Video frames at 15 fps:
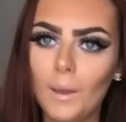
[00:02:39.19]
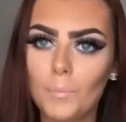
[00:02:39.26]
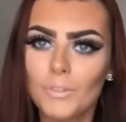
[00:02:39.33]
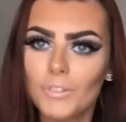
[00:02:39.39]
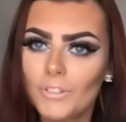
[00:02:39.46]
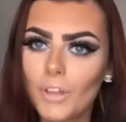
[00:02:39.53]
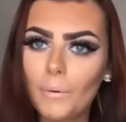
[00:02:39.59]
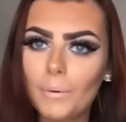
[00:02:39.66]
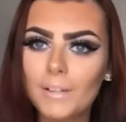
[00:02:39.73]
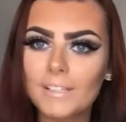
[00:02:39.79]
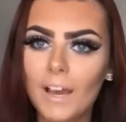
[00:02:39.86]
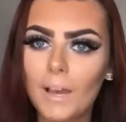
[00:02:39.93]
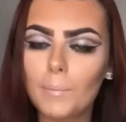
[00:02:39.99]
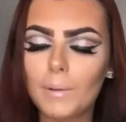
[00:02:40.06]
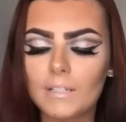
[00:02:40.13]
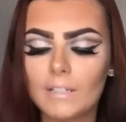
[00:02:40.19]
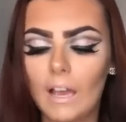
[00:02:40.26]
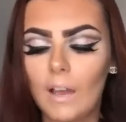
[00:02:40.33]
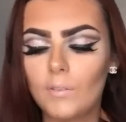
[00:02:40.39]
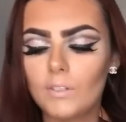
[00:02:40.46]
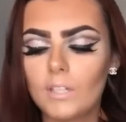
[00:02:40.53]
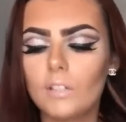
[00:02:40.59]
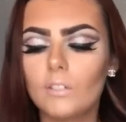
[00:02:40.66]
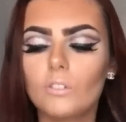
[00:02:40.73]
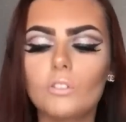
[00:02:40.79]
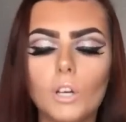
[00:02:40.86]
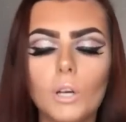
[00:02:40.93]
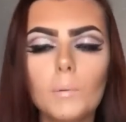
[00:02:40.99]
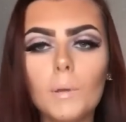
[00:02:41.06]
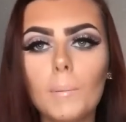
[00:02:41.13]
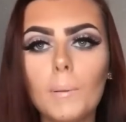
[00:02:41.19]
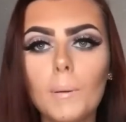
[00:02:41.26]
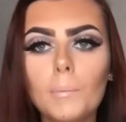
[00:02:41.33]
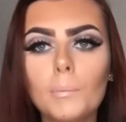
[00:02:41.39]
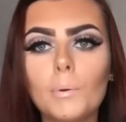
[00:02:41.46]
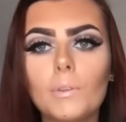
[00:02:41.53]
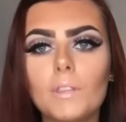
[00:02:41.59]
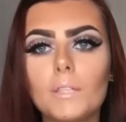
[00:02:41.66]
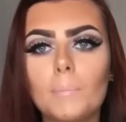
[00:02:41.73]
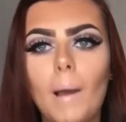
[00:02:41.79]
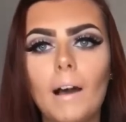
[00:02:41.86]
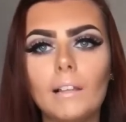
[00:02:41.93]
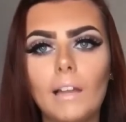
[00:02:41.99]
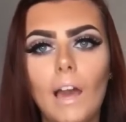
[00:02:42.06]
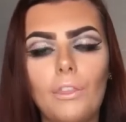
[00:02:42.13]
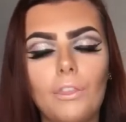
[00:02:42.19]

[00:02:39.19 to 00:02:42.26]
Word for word: I'm so excited because I've seen so many people with this palette.